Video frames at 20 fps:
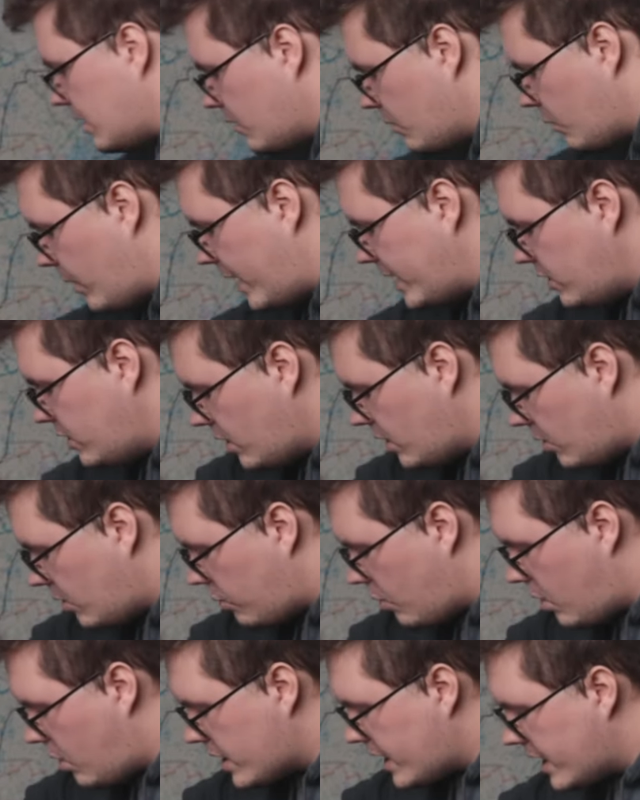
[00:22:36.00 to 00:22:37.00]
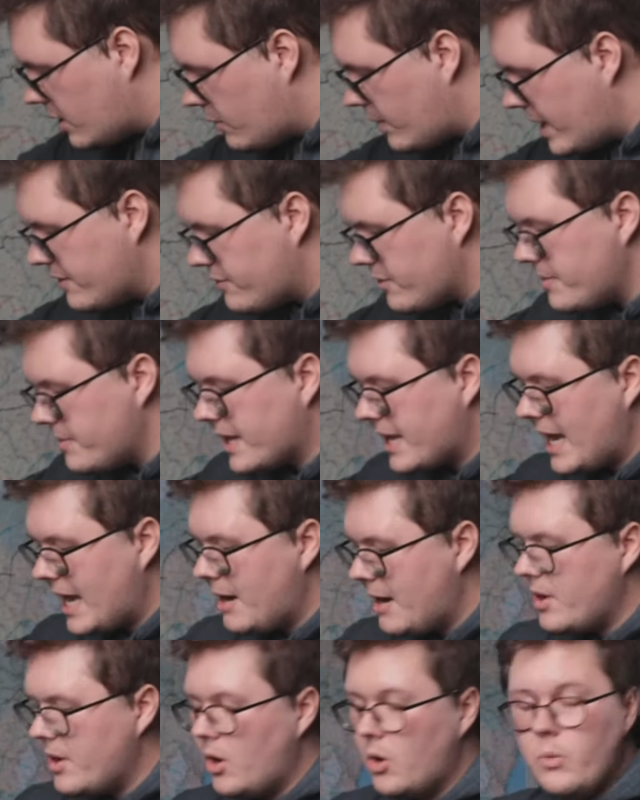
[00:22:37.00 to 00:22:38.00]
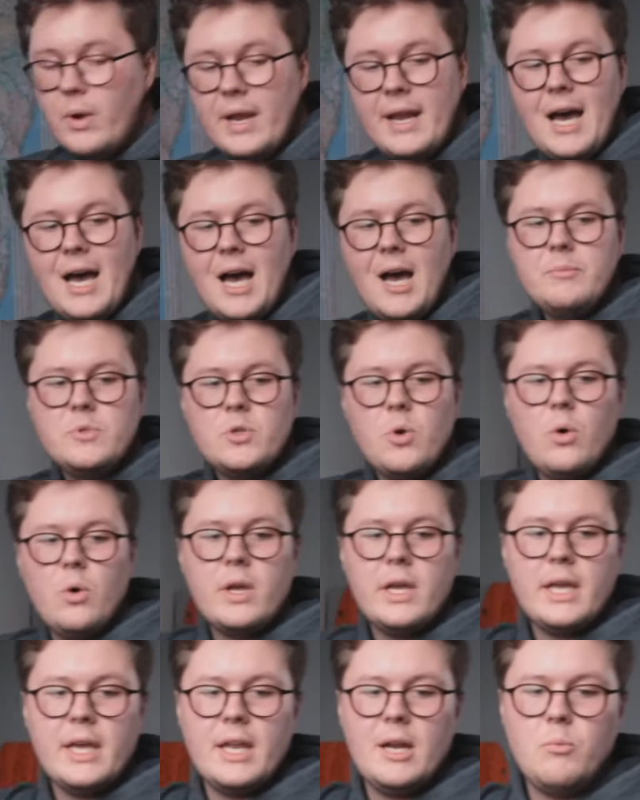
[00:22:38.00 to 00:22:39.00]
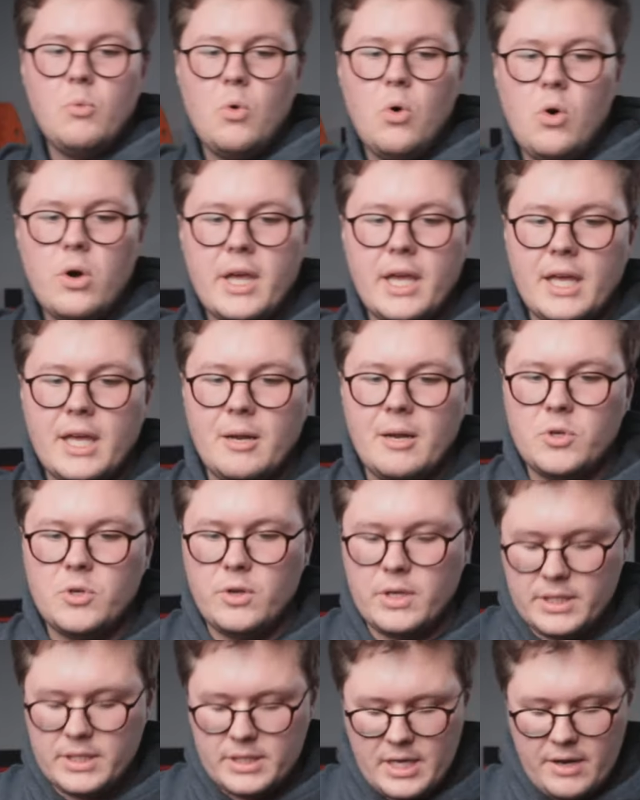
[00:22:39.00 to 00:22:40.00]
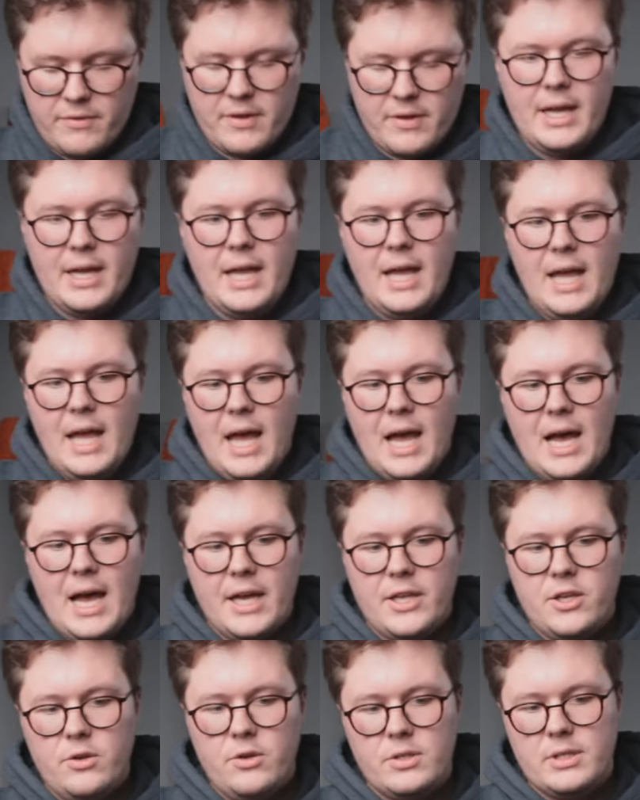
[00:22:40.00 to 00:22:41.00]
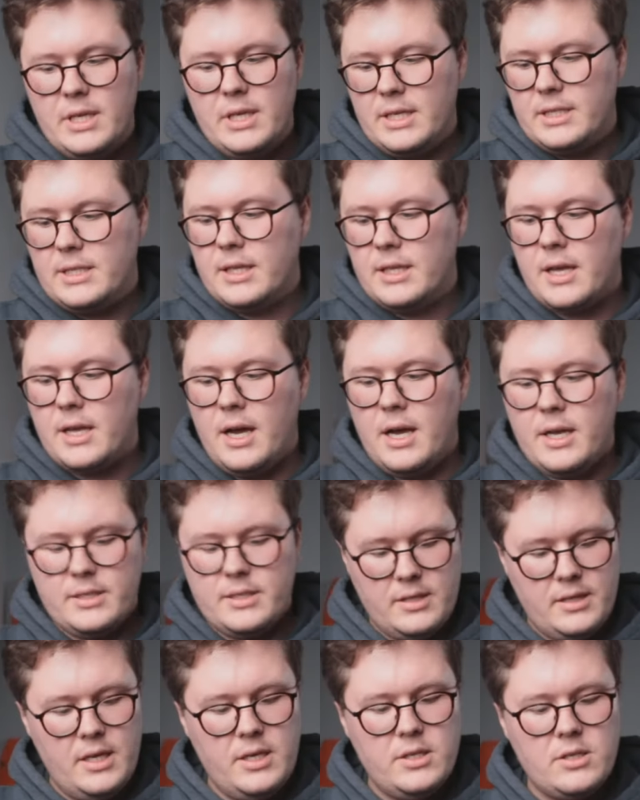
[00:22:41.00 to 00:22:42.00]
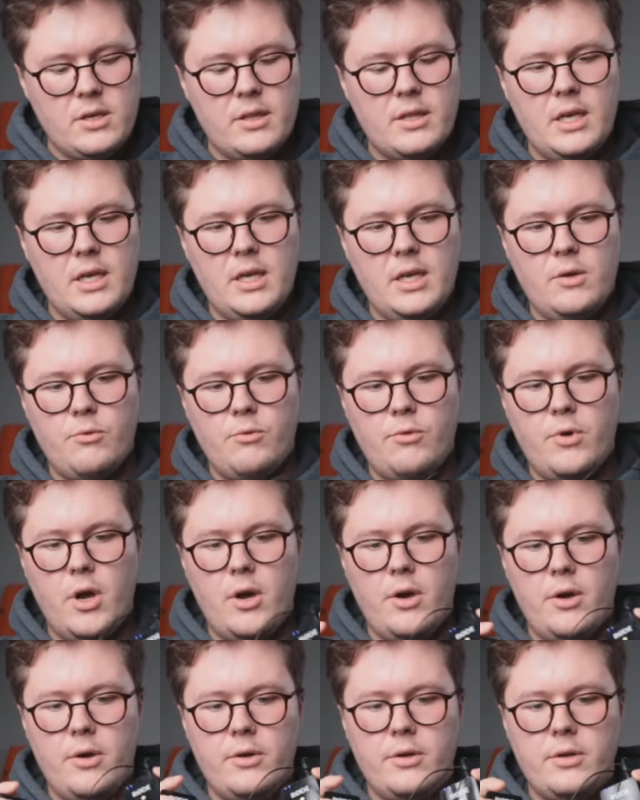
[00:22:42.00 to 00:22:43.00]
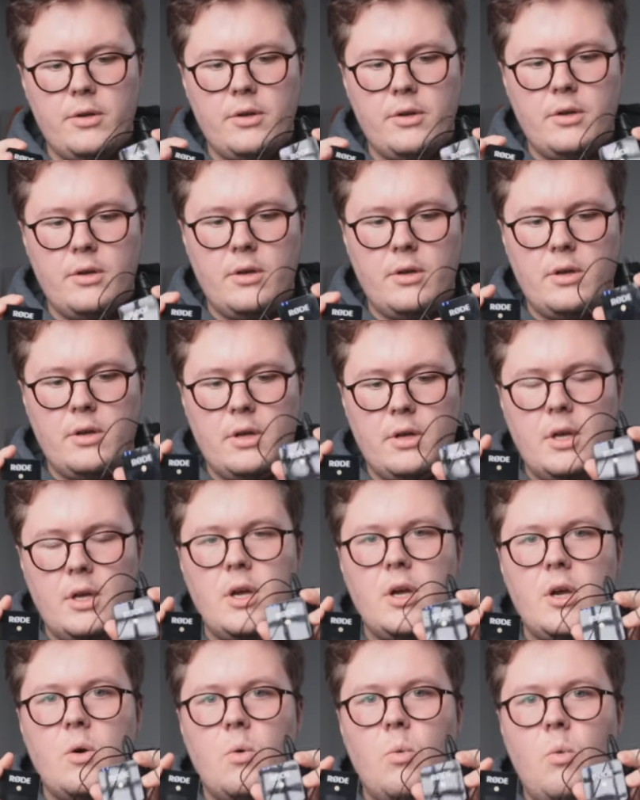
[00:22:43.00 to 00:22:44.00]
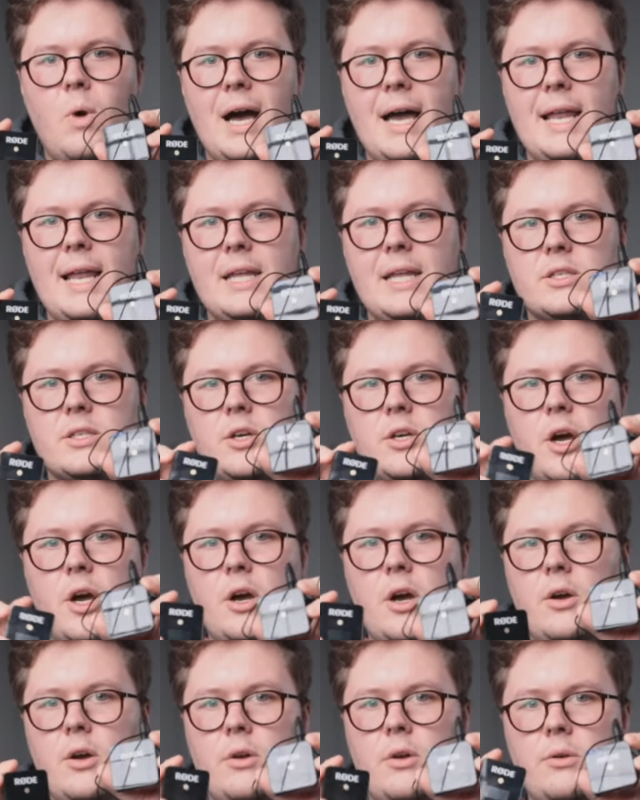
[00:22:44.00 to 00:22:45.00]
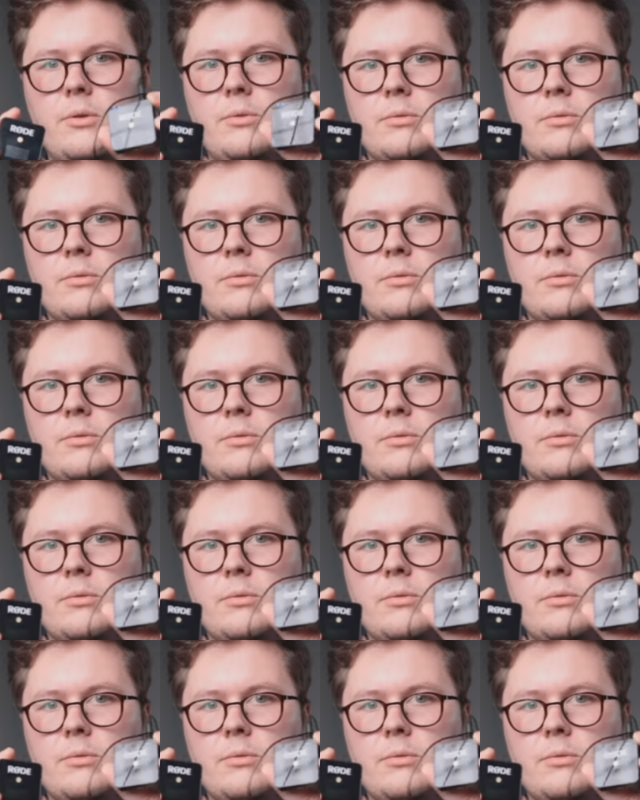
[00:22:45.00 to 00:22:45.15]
when you are walking away from the camera or when I'm talking and I'm walking and I'm doing stuff, I use these little guys. These are the Rode Wireless Go